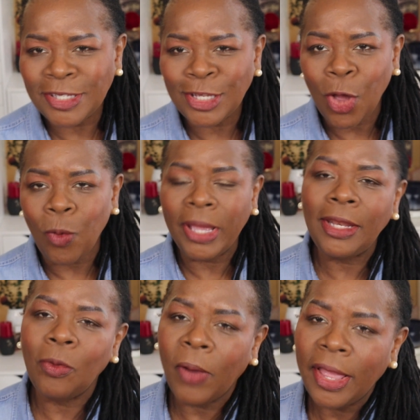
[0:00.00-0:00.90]
So
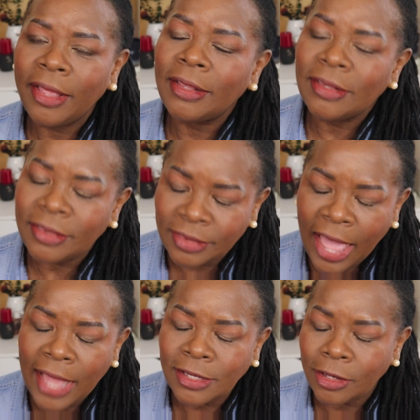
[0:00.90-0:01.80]
anyway,
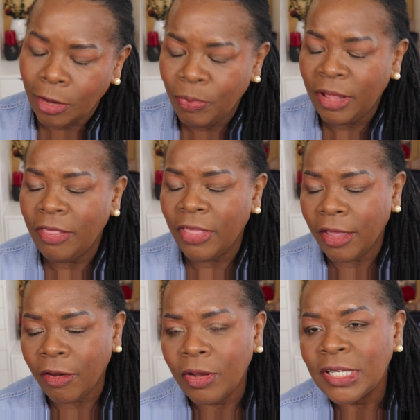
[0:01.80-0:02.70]
that'll be
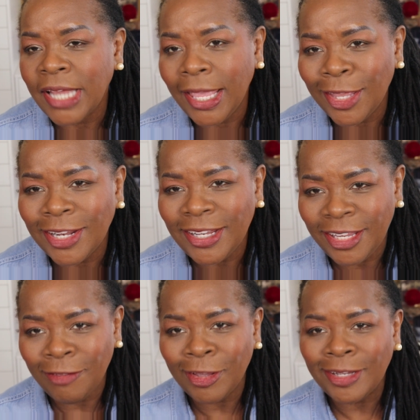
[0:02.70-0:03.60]
there. Take it or
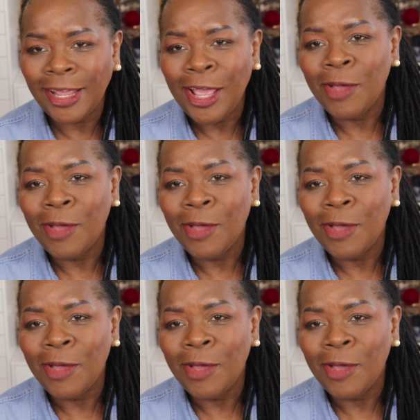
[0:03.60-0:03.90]
leave it.